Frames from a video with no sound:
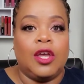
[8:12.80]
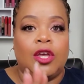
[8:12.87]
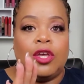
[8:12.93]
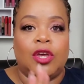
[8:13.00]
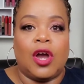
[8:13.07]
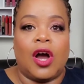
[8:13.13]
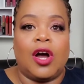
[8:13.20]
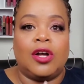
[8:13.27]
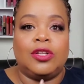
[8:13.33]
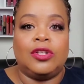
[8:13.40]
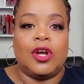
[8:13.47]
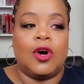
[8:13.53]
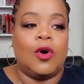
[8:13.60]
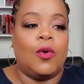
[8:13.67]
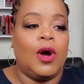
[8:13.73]
y'all
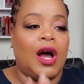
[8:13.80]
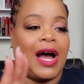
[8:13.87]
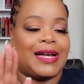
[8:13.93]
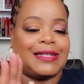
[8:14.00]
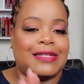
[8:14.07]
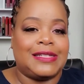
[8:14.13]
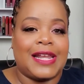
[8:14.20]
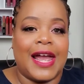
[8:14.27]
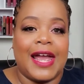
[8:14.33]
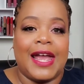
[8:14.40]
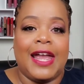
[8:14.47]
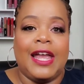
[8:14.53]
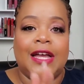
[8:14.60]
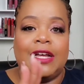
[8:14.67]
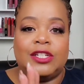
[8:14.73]
know I
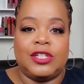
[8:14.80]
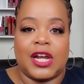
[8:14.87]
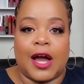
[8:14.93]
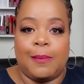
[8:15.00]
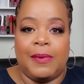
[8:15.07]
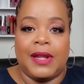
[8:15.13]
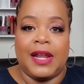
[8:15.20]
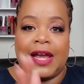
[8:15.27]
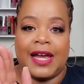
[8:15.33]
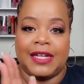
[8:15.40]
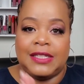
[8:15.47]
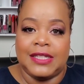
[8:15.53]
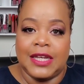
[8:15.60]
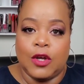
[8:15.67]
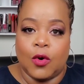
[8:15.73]
stay shopping at
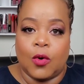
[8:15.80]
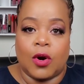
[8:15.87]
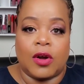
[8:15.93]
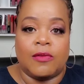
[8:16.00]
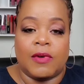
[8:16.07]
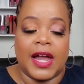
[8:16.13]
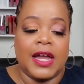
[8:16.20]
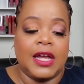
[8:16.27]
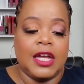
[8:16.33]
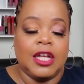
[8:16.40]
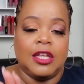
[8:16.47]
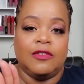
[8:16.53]
Dior, right?